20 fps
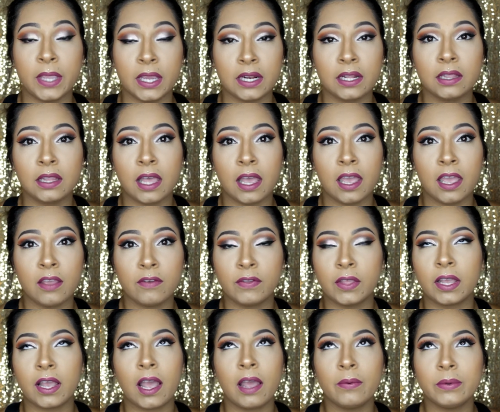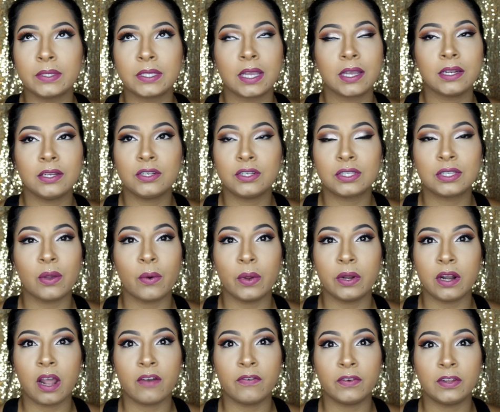Get a life. Like, I was kind of just
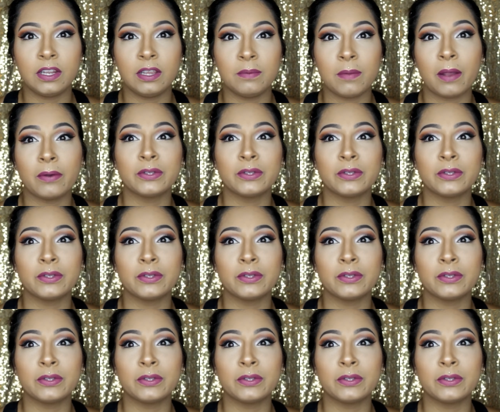going off on him.